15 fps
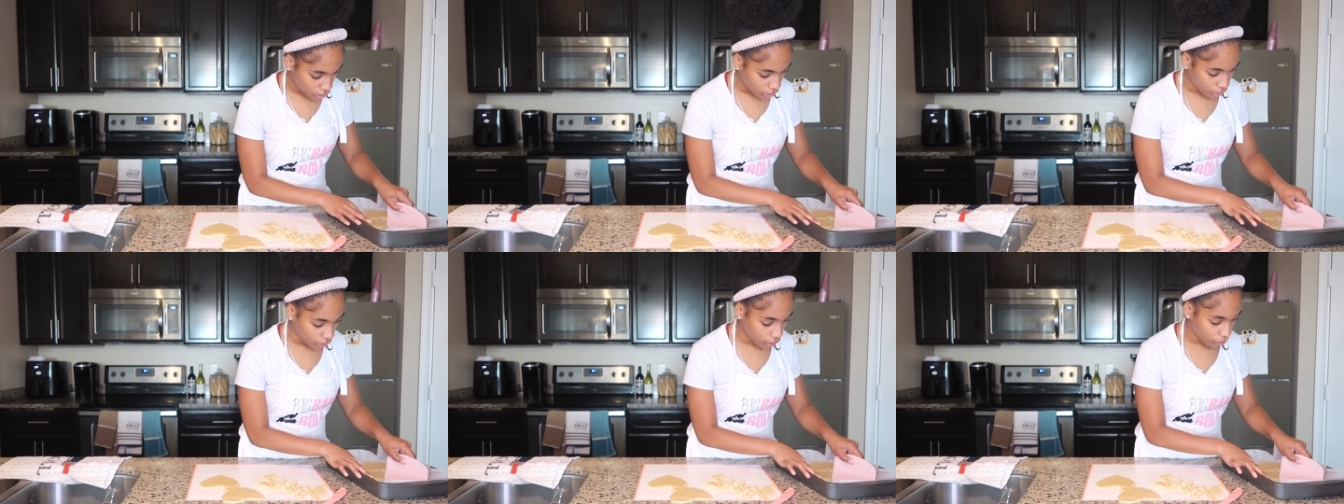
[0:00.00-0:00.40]

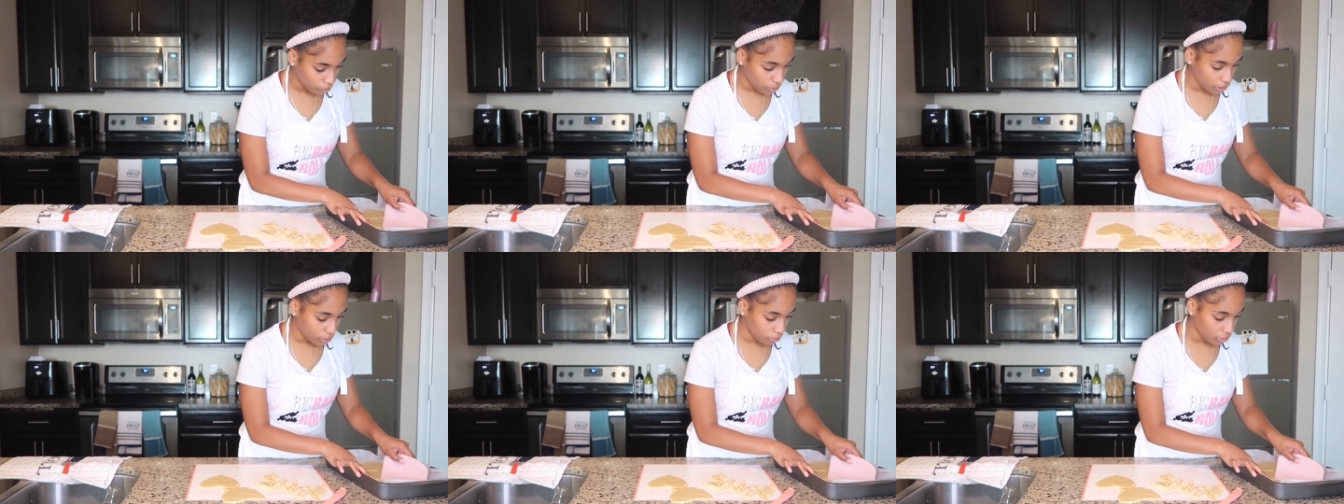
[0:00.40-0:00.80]
and
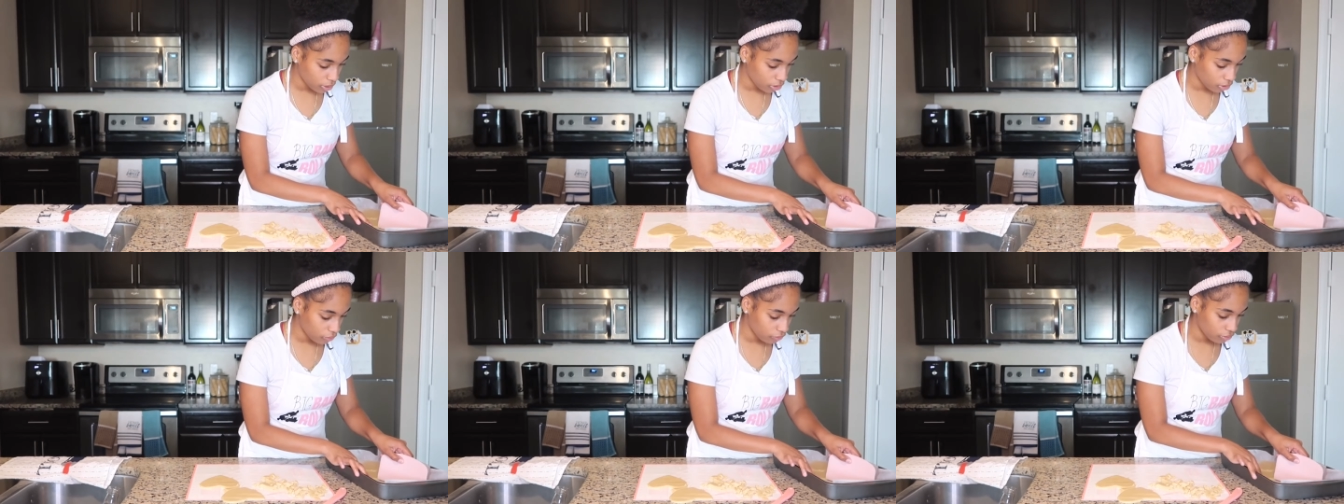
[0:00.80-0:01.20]
comment down
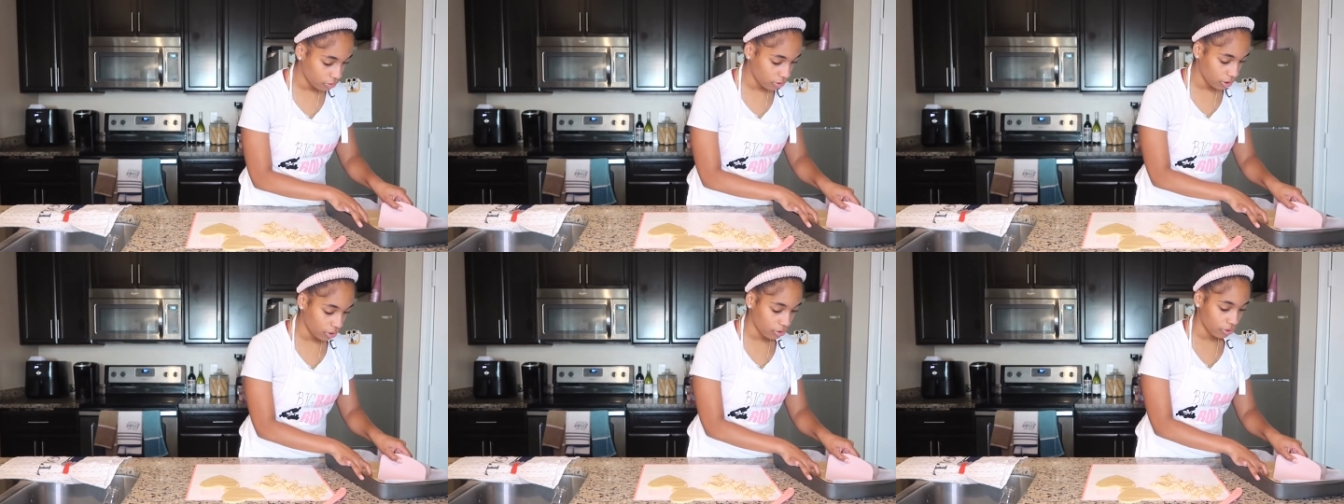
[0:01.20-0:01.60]
below if
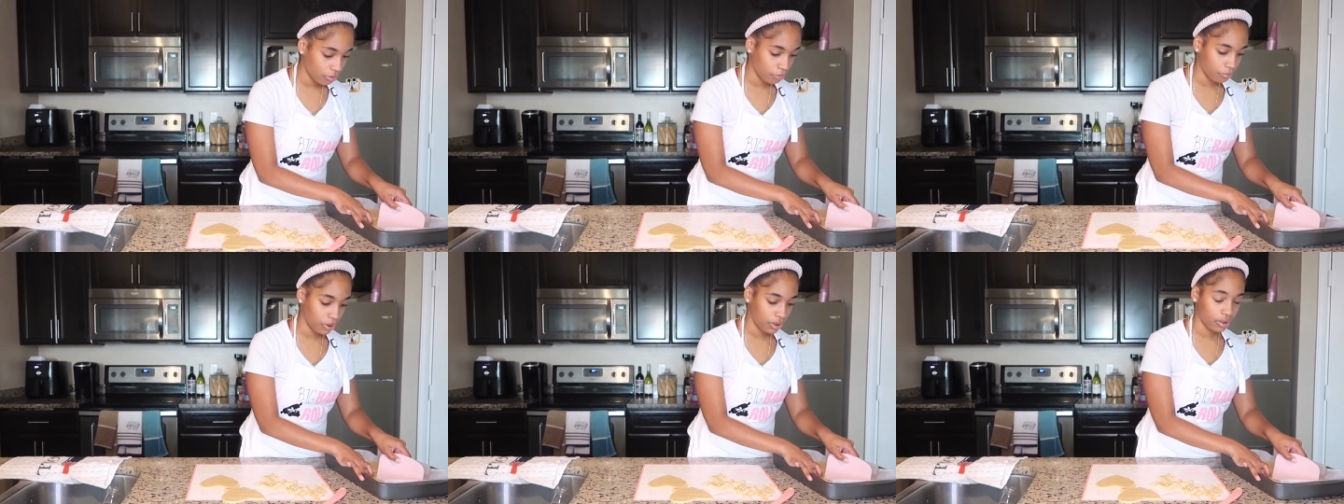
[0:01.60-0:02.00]
you agree
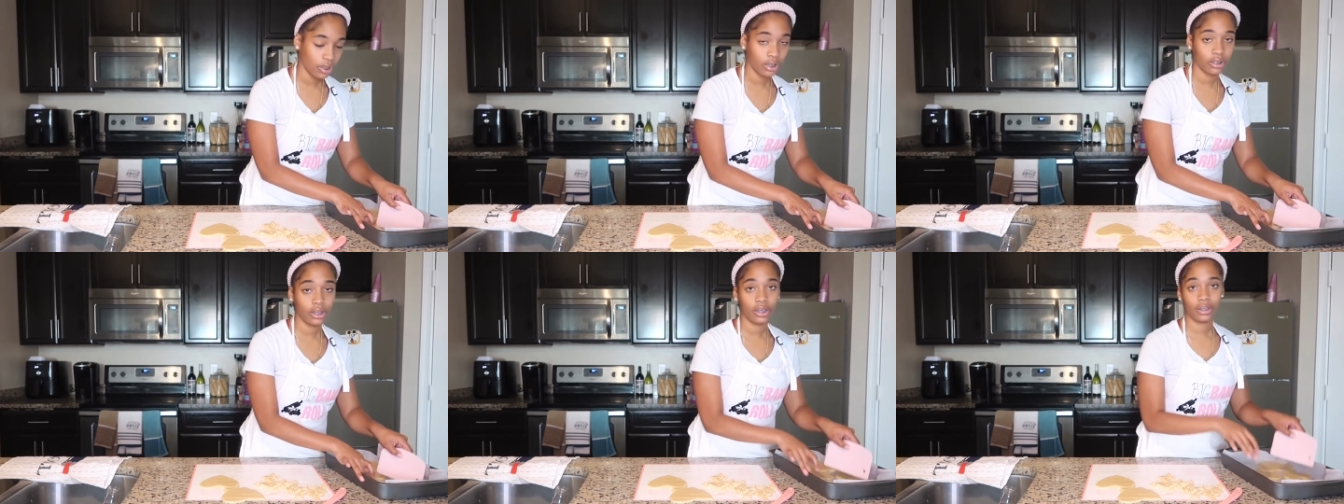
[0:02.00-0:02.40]
with me,
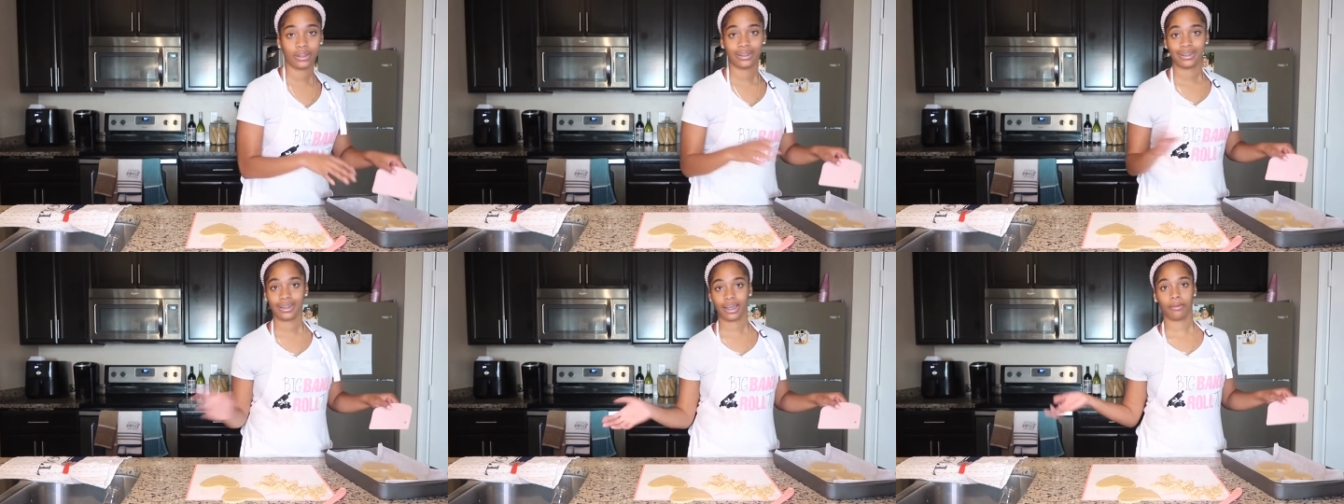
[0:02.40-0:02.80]
nothing is
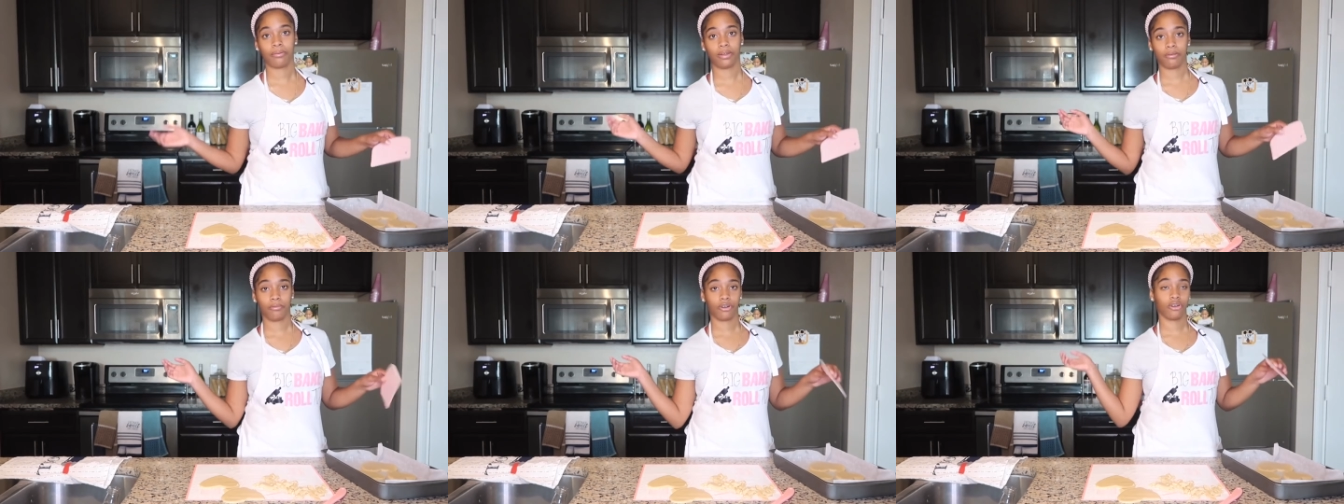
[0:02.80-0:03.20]
the same
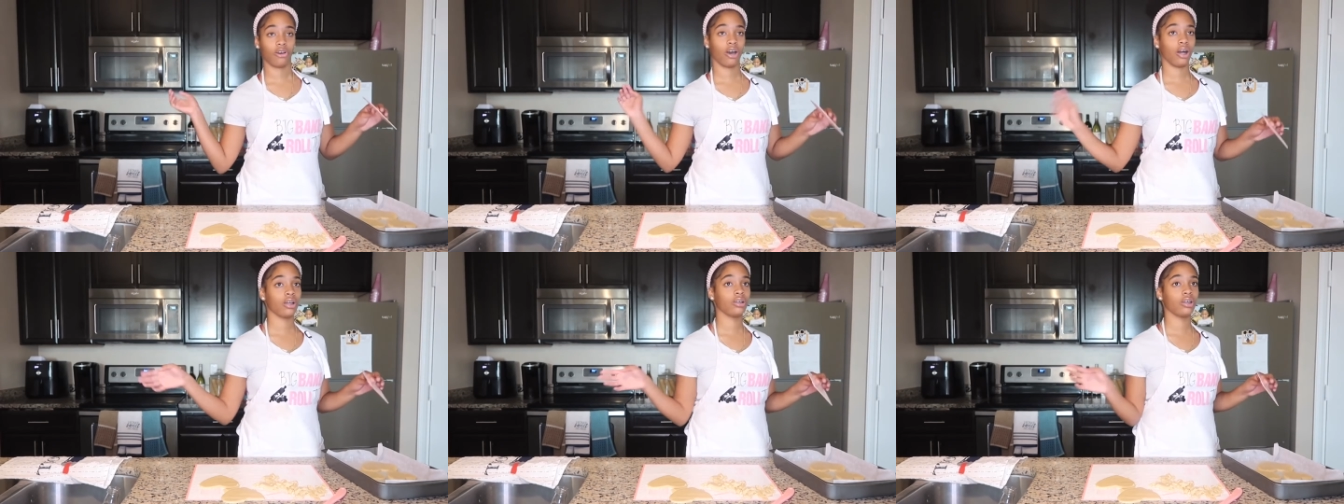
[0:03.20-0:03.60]
anymore. No
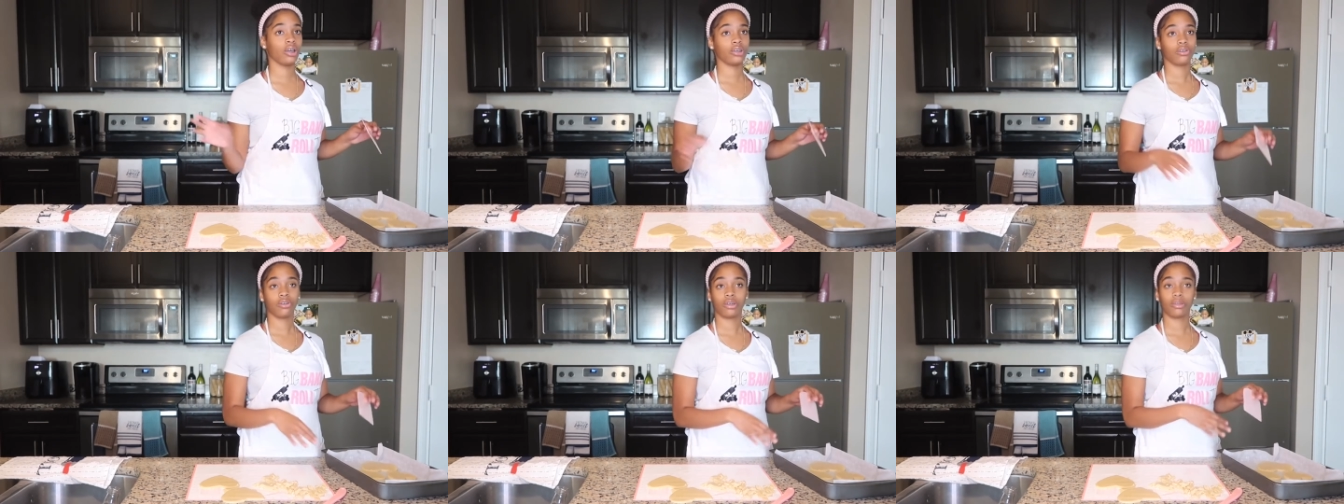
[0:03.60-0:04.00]

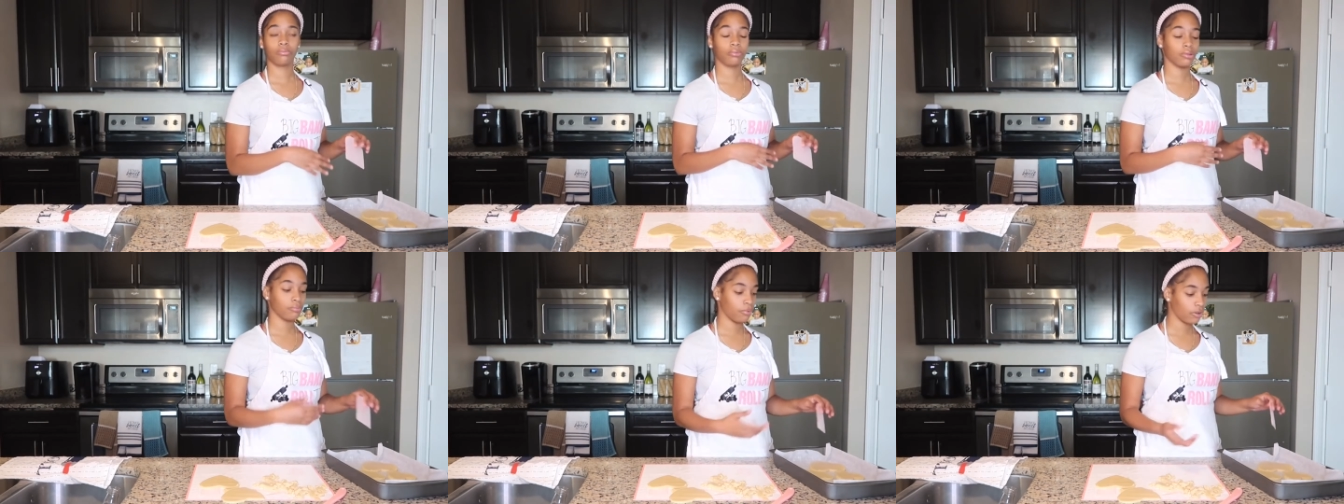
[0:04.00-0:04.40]
holidays,
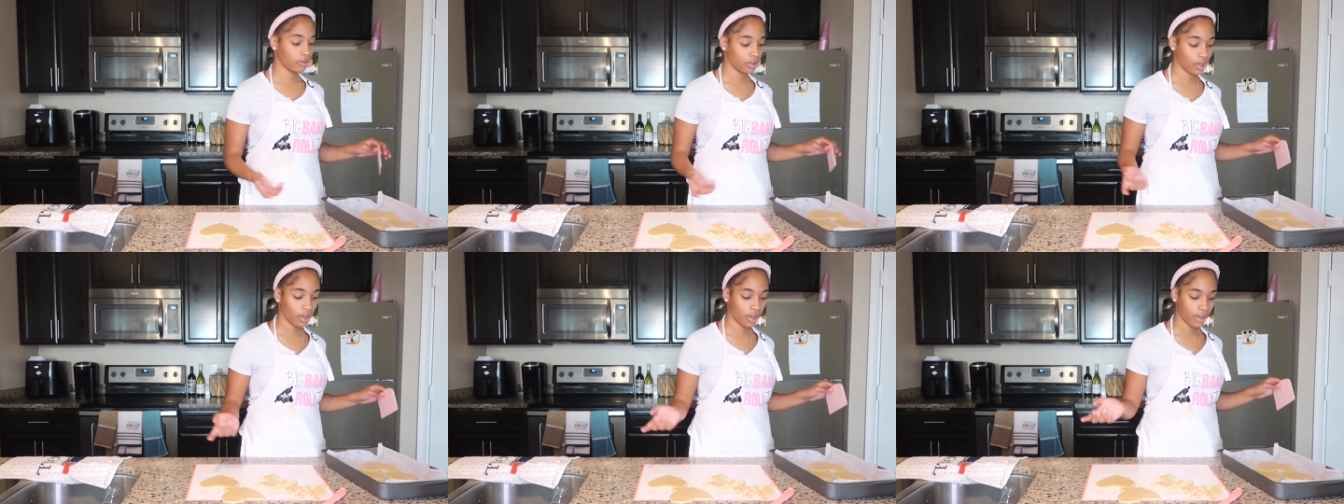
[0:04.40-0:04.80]
Christmas,
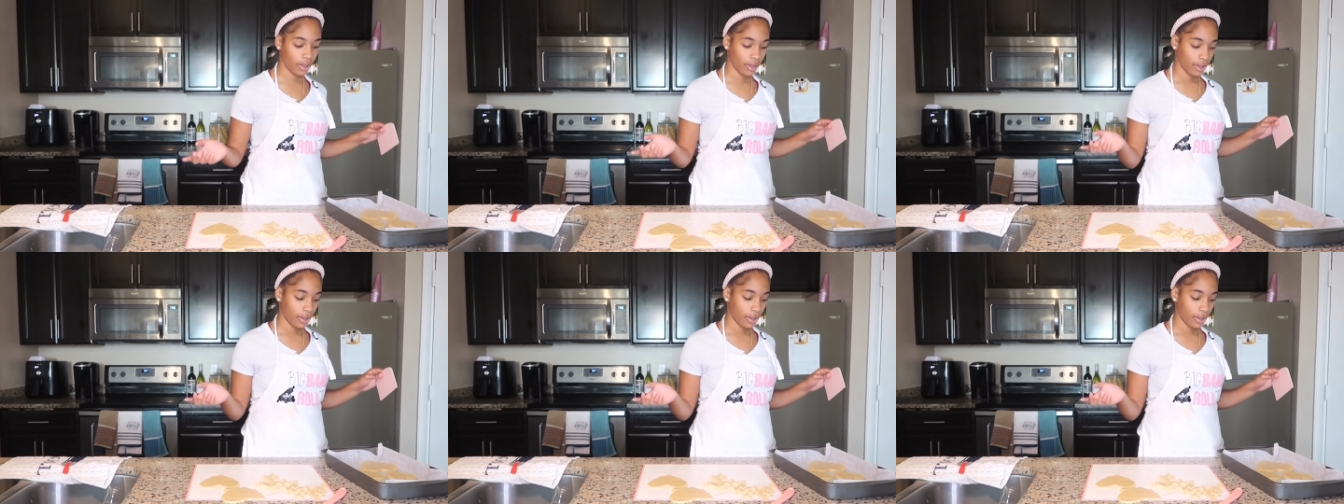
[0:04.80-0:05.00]
birthday,